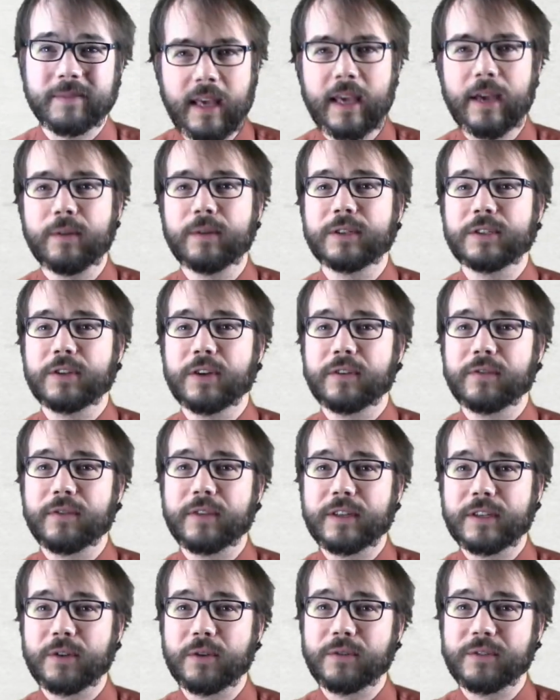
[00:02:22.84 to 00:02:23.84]
It was good for
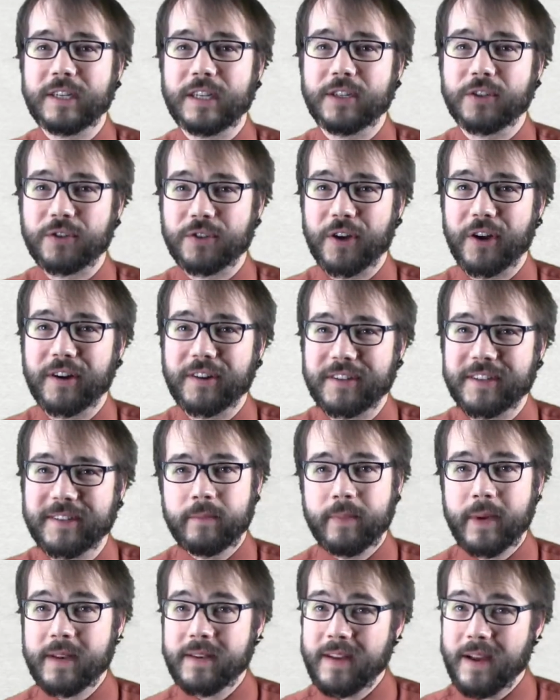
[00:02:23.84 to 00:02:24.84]
this old teacher's heart.
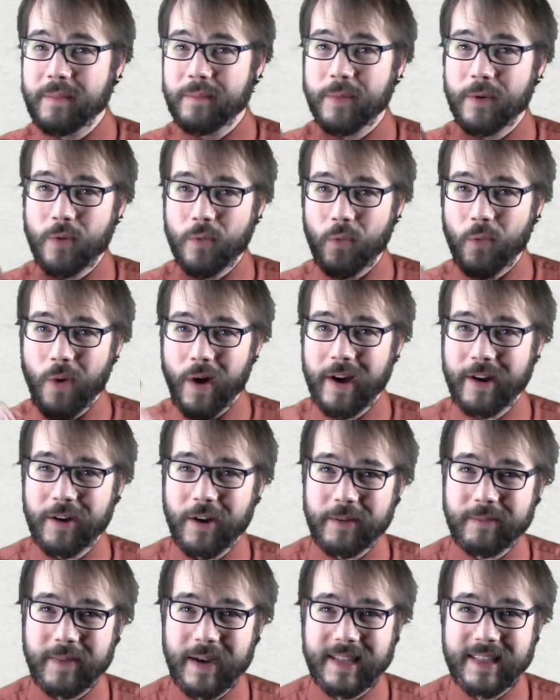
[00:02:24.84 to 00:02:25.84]
But number one
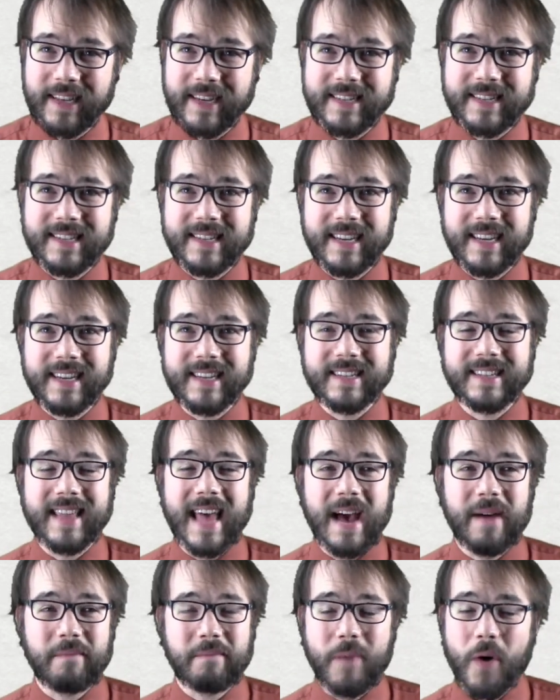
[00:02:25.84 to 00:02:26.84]
on my list is
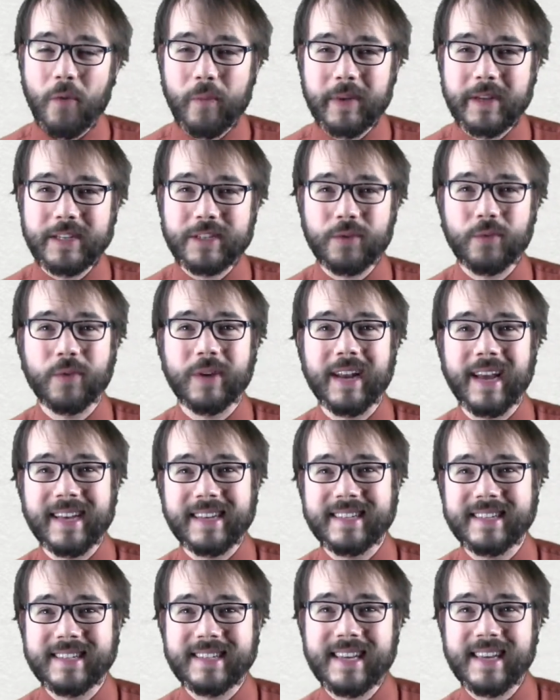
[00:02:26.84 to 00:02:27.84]
that moment when I
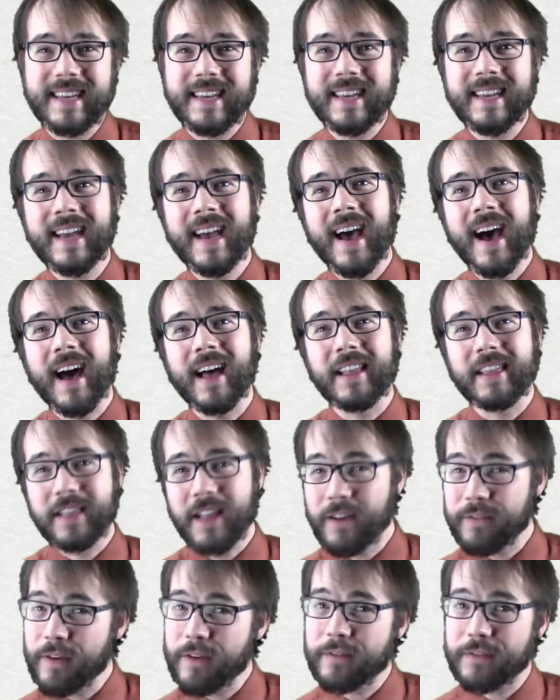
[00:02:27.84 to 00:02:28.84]
see a
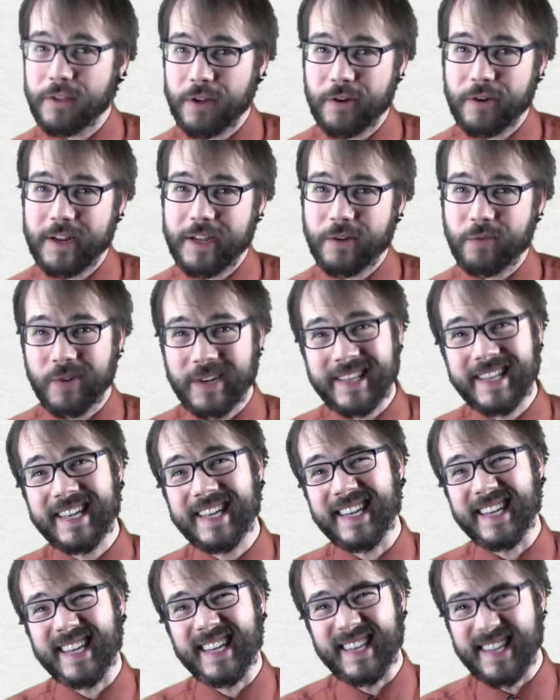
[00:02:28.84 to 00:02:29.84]
love of learning
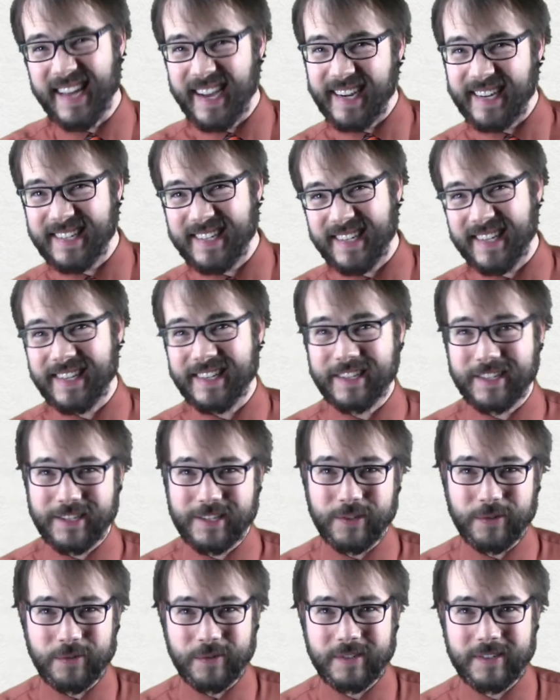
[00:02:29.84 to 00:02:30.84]
really ignite in a
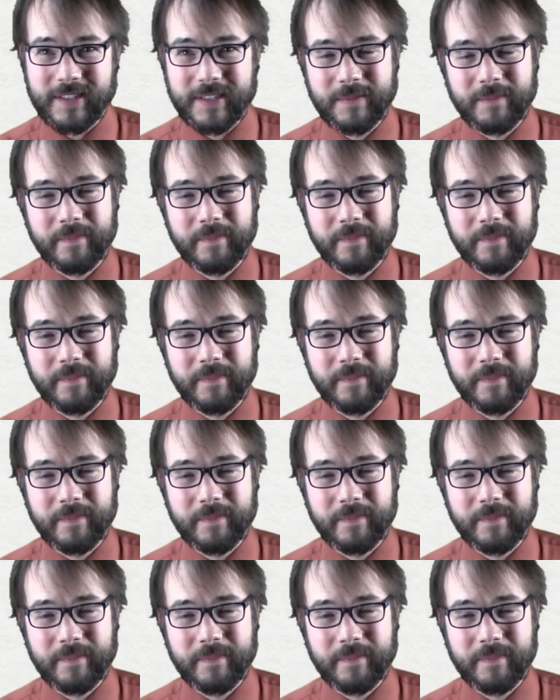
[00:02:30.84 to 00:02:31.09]
student